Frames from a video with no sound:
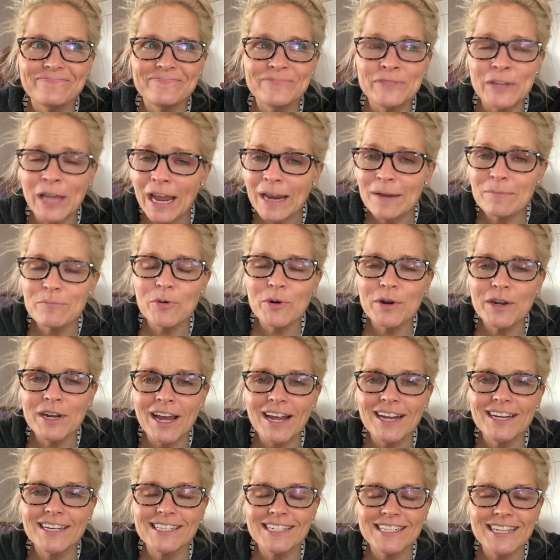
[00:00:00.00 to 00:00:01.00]

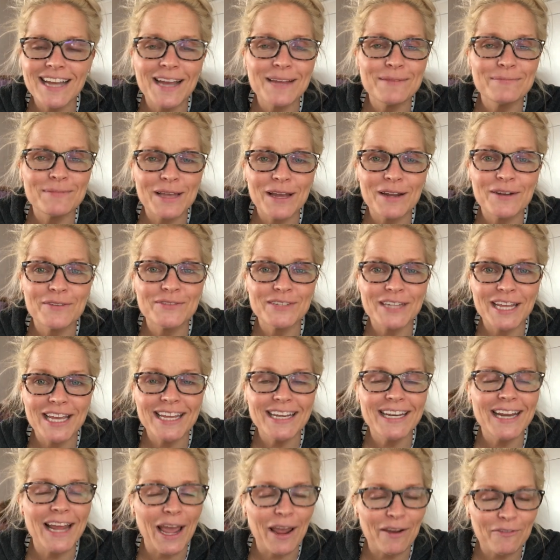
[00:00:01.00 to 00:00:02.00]
9.9 times out of
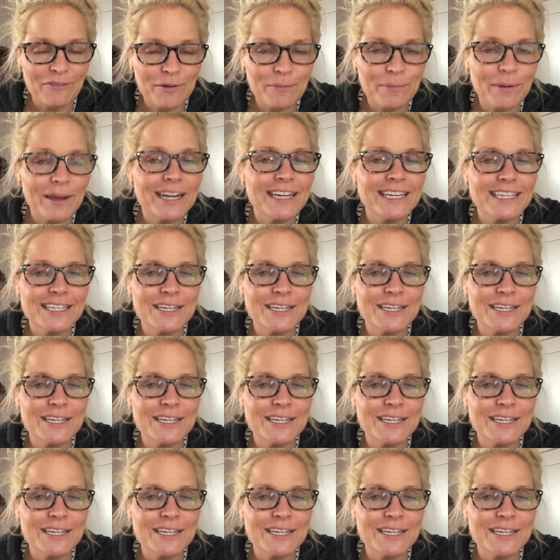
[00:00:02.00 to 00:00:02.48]
10, everybody